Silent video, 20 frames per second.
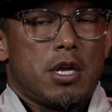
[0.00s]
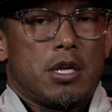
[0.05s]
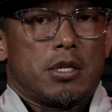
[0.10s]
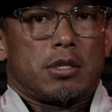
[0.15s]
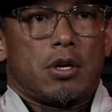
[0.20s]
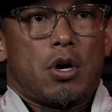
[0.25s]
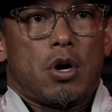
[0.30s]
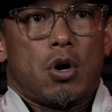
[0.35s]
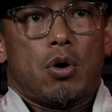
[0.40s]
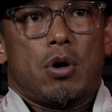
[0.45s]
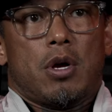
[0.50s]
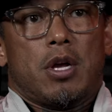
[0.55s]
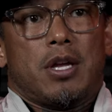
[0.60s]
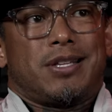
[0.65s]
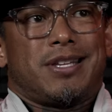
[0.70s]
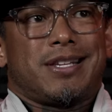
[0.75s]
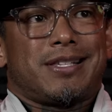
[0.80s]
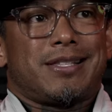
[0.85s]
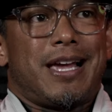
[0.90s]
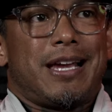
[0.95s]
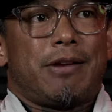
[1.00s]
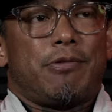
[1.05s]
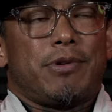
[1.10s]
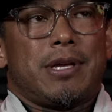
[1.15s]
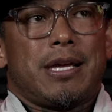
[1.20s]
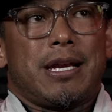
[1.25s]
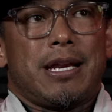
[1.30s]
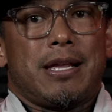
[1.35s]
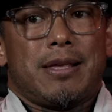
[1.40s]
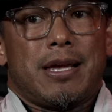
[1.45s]
So just like with
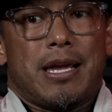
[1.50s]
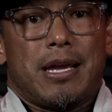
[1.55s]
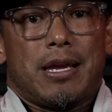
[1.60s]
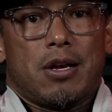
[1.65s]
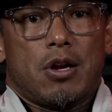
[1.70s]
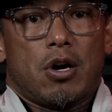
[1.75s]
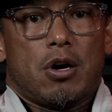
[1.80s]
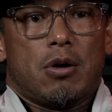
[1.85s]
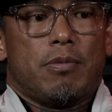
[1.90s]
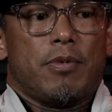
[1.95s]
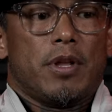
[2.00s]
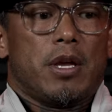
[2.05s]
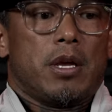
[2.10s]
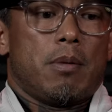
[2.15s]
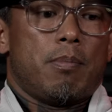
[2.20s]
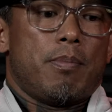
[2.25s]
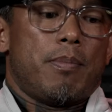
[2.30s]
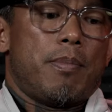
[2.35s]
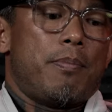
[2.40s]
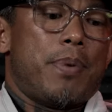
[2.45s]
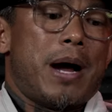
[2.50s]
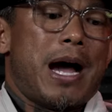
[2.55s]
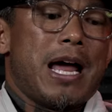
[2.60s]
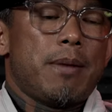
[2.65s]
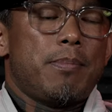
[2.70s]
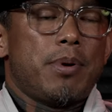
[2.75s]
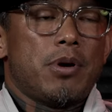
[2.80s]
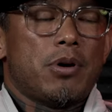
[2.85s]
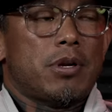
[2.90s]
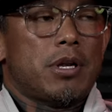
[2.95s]
anything, you know,
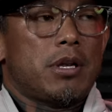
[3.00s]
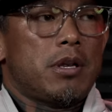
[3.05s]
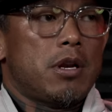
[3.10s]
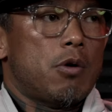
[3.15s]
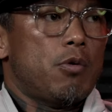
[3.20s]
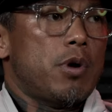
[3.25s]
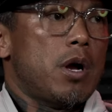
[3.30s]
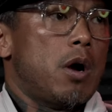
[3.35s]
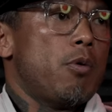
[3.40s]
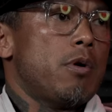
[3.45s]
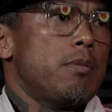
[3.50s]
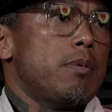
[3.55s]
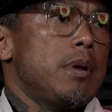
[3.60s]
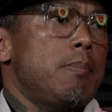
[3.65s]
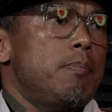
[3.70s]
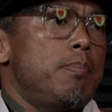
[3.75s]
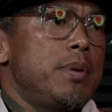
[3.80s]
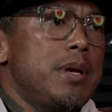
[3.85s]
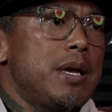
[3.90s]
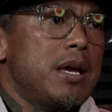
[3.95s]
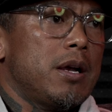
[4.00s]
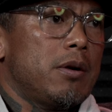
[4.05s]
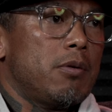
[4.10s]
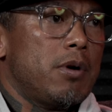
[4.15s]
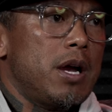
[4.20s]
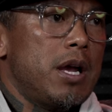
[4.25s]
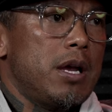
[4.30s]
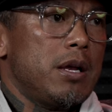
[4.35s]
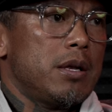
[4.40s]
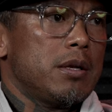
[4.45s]
bodybuilding, you know, we all want to be big,
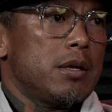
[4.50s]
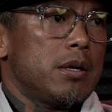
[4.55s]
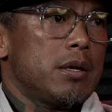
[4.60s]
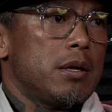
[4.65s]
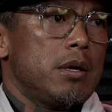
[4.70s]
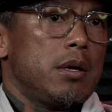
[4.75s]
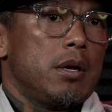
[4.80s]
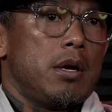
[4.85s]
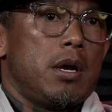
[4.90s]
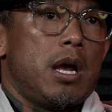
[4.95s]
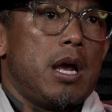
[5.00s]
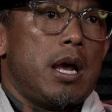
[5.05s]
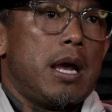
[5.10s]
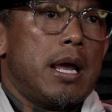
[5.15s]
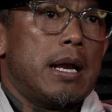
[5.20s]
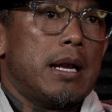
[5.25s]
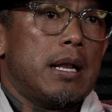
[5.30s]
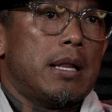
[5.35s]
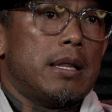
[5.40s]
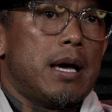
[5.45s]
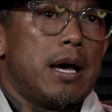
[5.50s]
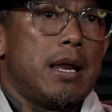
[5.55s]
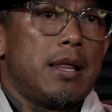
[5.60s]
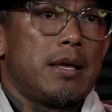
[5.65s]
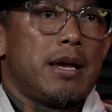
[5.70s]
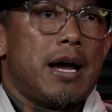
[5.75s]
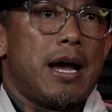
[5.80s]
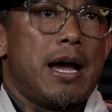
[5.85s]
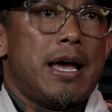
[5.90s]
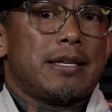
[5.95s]
right? Mm. And a lot of the
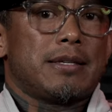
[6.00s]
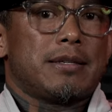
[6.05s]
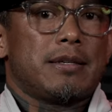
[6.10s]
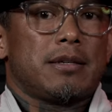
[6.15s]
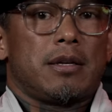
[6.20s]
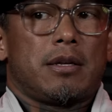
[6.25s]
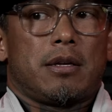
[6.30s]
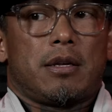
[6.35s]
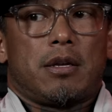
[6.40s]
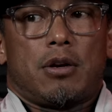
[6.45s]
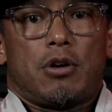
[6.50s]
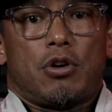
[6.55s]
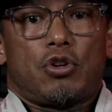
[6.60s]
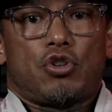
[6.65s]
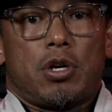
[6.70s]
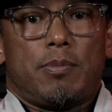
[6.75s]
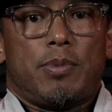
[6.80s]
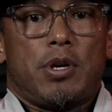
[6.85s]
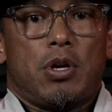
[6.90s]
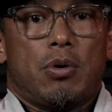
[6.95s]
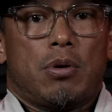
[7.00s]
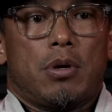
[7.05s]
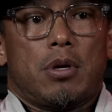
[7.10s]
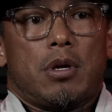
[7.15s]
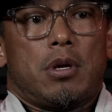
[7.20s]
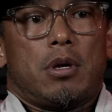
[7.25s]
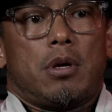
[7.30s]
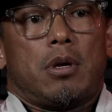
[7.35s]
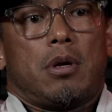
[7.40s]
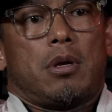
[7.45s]
guys, you know, attribute,
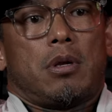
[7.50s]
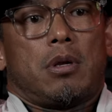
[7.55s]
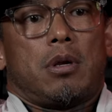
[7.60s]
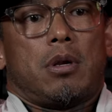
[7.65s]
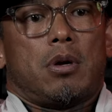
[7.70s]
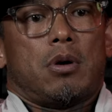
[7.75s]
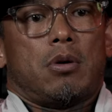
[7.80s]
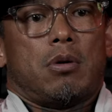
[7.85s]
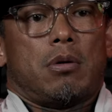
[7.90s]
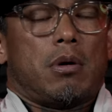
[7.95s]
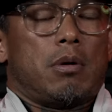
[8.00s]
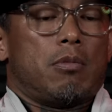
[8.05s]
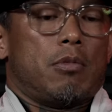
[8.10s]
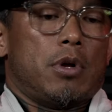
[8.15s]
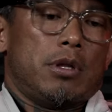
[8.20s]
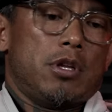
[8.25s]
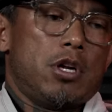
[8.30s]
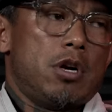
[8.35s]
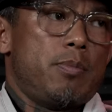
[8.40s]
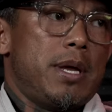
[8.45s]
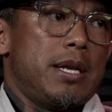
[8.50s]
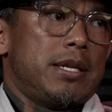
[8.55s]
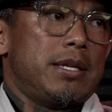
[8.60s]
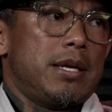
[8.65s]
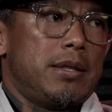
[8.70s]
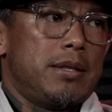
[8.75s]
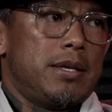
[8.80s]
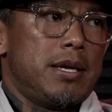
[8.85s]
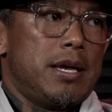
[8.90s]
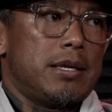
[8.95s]
you know, a little bit
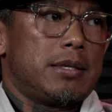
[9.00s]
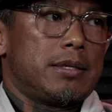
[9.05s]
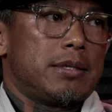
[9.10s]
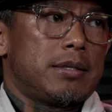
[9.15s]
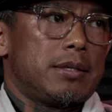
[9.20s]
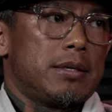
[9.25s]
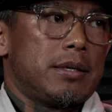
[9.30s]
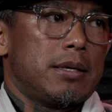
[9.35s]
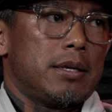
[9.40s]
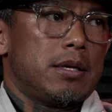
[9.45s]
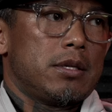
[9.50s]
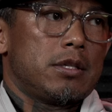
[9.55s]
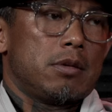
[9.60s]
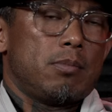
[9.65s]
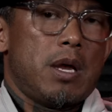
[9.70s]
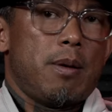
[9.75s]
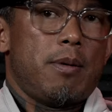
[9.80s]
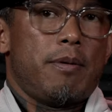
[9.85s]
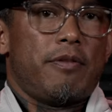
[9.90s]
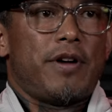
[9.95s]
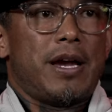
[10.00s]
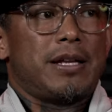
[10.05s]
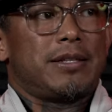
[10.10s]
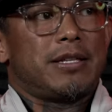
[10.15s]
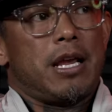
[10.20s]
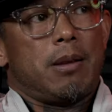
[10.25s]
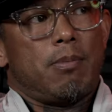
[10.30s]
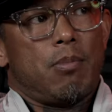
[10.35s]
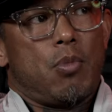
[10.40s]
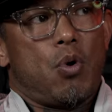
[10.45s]
did this. So maybe if I
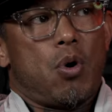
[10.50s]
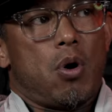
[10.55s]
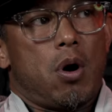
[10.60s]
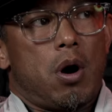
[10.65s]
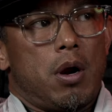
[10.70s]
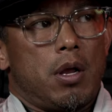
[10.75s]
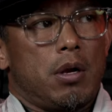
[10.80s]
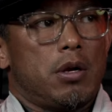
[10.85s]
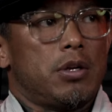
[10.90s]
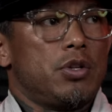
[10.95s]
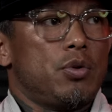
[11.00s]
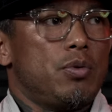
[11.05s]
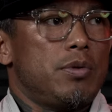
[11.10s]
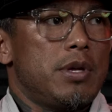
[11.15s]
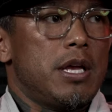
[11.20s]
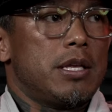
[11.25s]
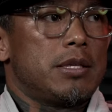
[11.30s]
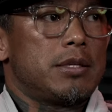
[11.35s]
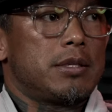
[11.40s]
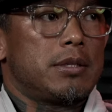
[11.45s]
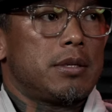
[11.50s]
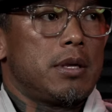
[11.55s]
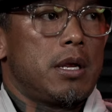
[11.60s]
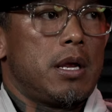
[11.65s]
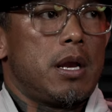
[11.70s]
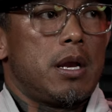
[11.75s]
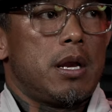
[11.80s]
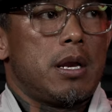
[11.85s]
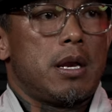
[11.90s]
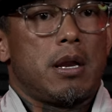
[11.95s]
take more, it'll do this. Mm.
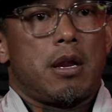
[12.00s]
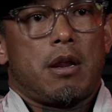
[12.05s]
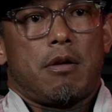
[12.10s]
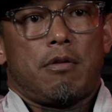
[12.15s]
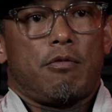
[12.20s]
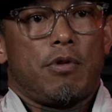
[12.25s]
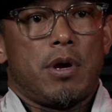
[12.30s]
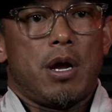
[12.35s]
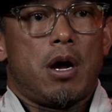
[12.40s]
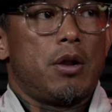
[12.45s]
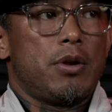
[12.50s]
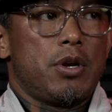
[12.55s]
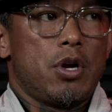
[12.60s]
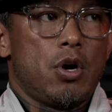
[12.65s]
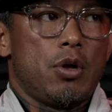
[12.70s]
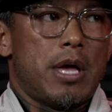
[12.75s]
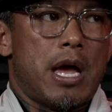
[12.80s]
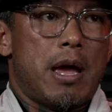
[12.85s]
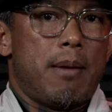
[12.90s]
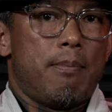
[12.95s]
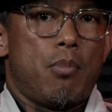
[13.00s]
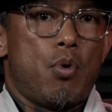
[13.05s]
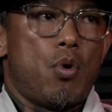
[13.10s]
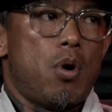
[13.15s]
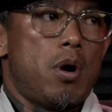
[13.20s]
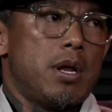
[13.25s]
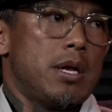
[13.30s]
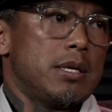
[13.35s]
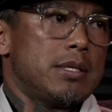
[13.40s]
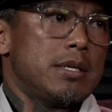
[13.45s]
And we all know that
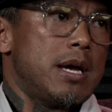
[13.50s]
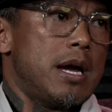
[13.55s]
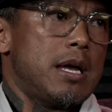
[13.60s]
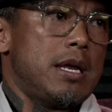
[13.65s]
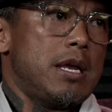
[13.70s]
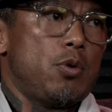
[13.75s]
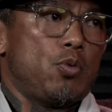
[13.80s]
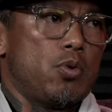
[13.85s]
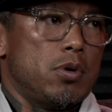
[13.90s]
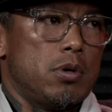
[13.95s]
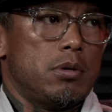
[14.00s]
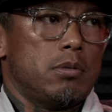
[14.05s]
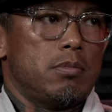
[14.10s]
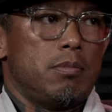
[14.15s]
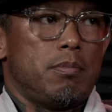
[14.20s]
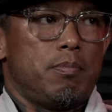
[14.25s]
more does not equal